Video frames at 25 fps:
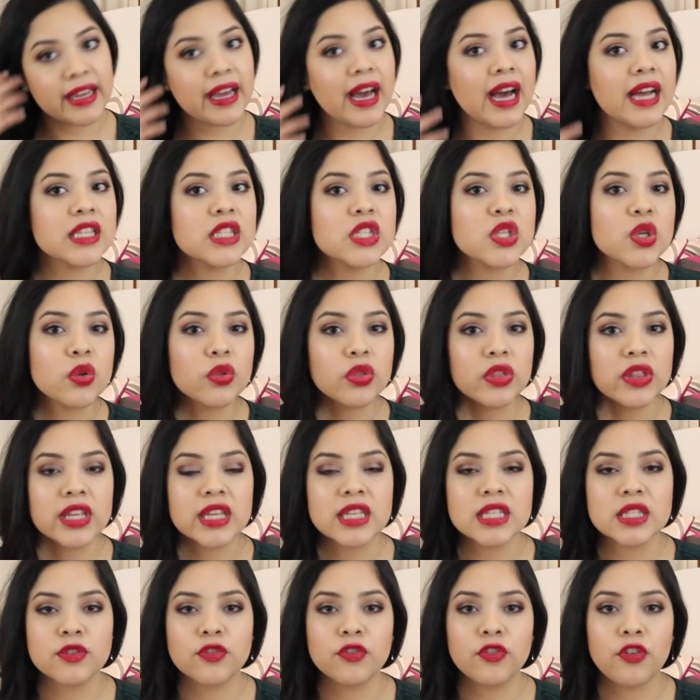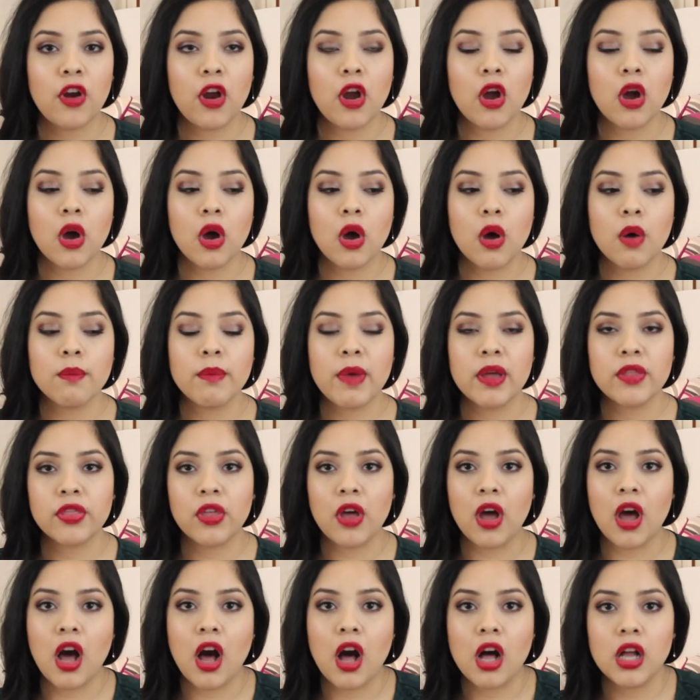I got two things from the
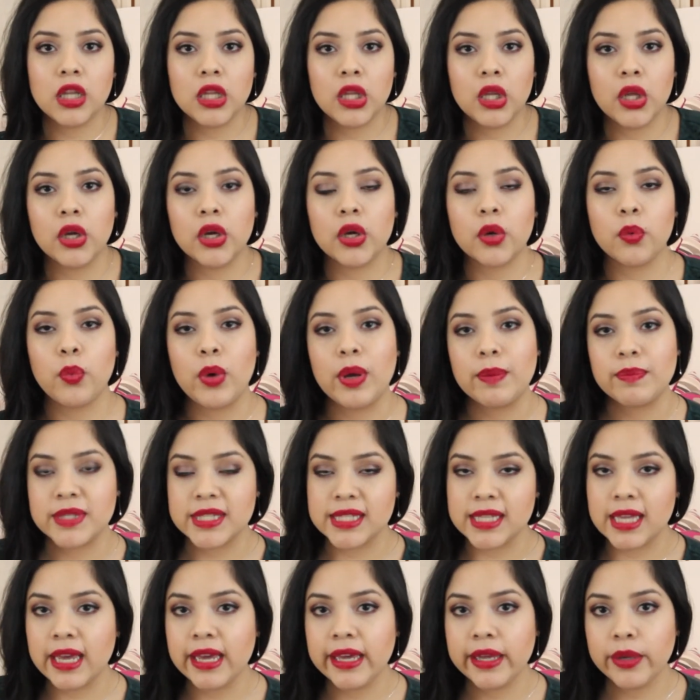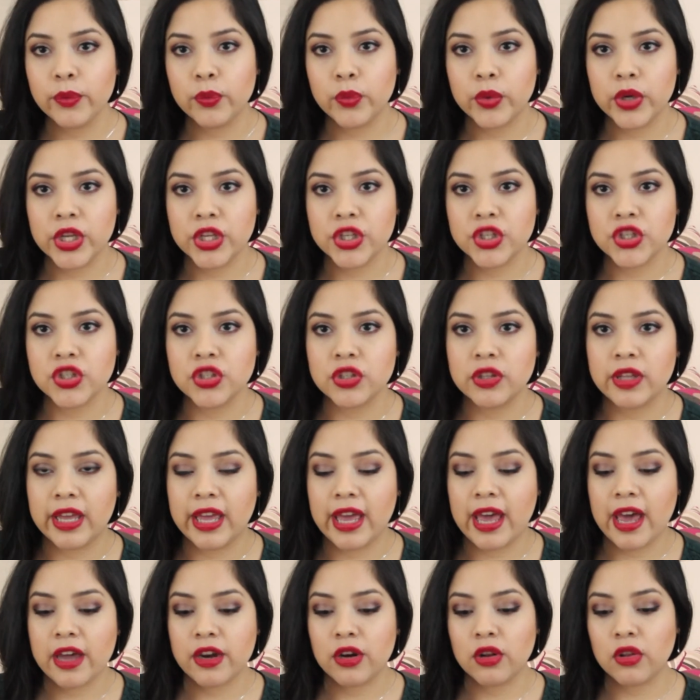HauteLook website which they
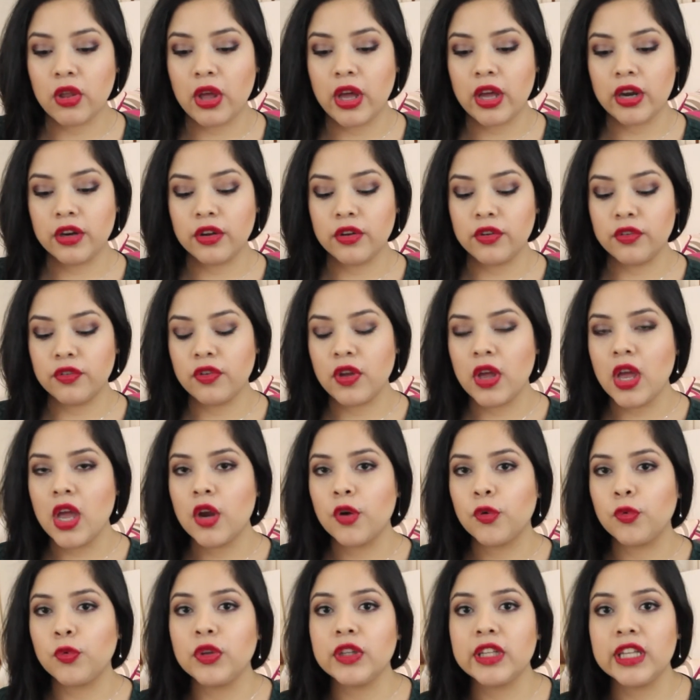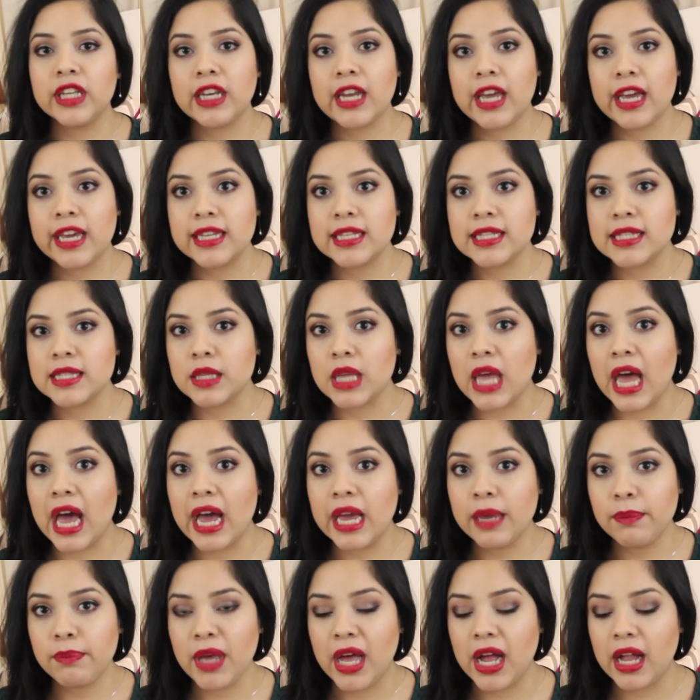had a lot of really nice
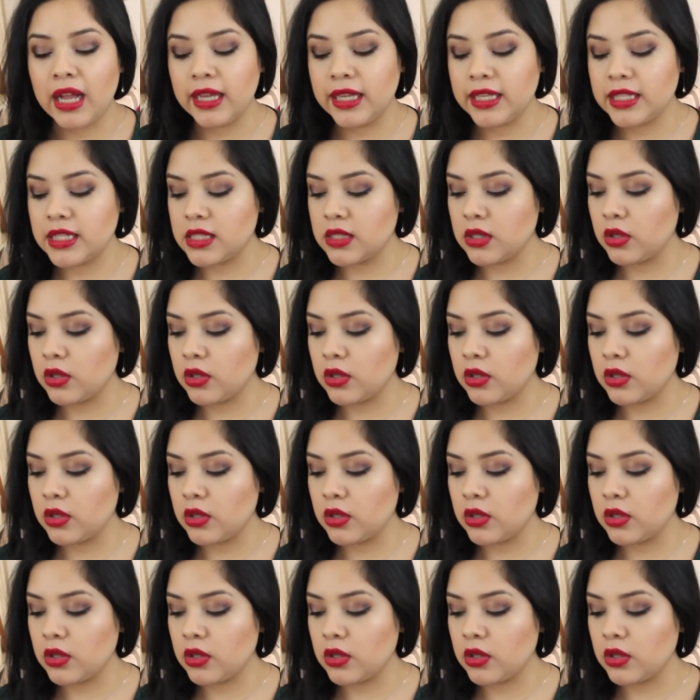eye palettes.